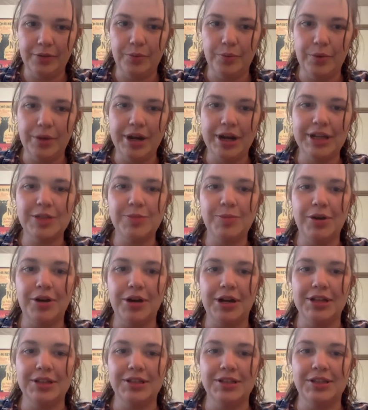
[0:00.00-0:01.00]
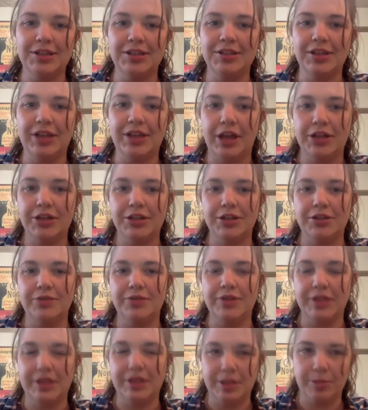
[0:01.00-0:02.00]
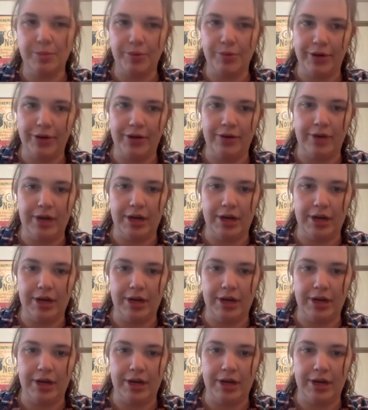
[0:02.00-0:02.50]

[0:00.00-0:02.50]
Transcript: What experiences got you to this point